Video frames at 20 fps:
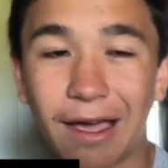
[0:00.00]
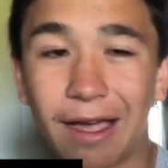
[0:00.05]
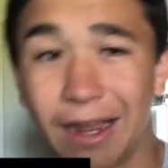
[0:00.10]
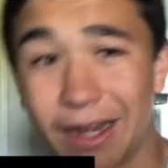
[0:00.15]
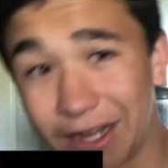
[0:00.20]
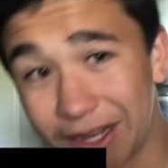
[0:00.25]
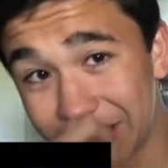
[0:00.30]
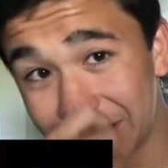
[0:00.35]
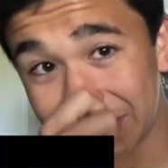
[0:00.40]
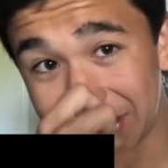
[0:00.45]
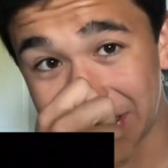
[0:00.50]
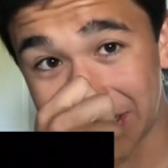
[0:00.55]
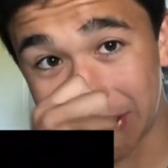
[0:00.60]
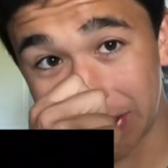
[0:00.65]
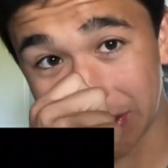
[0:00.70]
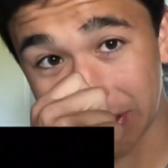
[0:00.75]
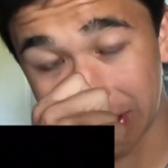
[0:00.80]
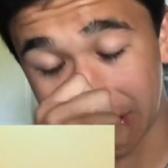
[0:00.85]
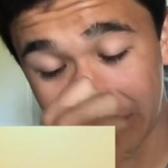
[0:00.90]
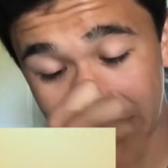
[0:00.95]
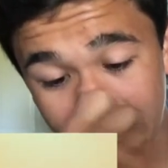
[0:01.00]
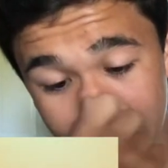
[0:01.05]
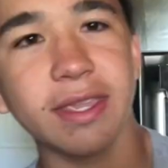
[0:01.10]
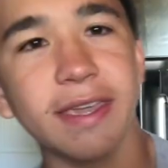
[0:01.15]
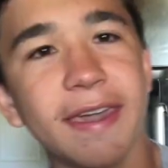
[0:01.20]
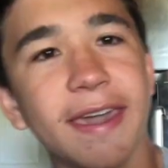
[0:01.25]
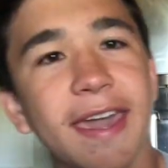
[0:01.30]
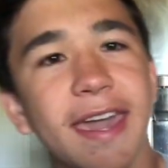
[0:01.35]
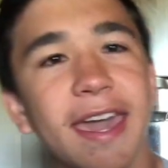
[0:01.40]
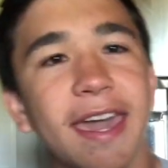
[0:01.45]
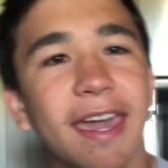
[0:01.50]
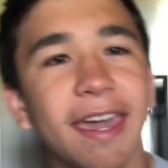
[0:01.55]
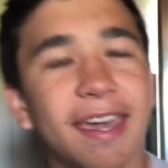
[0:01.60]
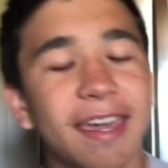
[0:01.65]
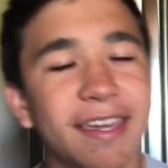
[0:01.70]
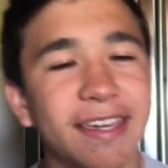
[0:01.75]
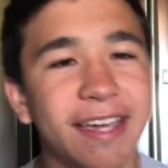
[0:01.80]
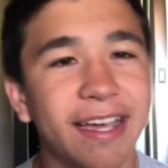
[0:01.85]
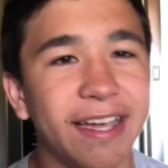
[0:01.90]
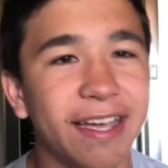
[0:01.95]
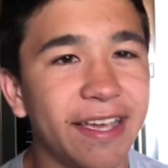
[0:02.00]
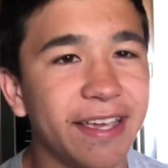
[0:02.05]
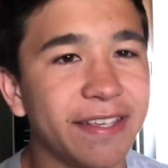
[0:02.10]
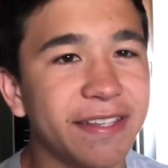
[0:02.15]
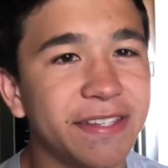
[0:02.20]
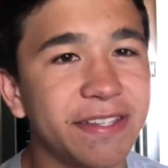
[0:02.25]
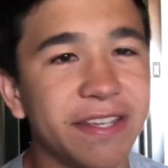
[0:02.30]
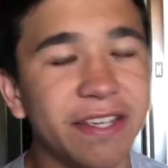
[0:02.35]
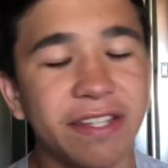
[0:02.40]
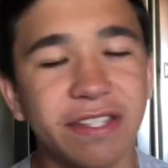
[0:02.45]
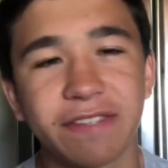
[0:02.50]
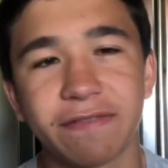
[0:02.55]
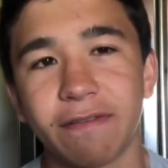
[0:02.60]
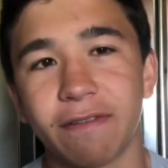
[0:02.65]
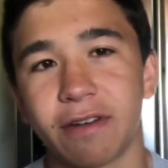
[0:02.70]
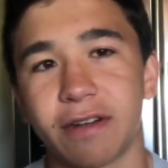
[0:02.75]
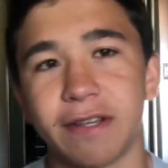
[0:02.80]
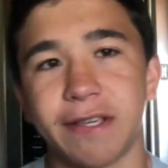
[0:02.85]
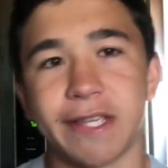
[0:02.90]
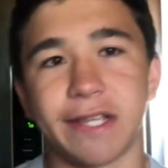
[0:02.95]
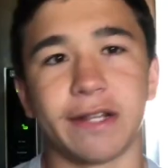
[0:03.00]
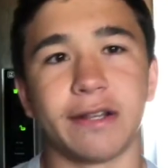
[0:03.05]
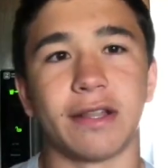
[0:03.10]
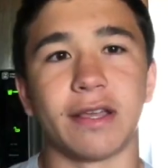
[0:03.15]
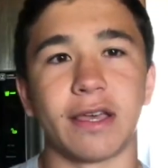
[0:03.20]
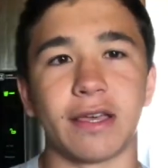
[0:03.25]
I need to sneeze a lot. Hey guys, it's Vernon.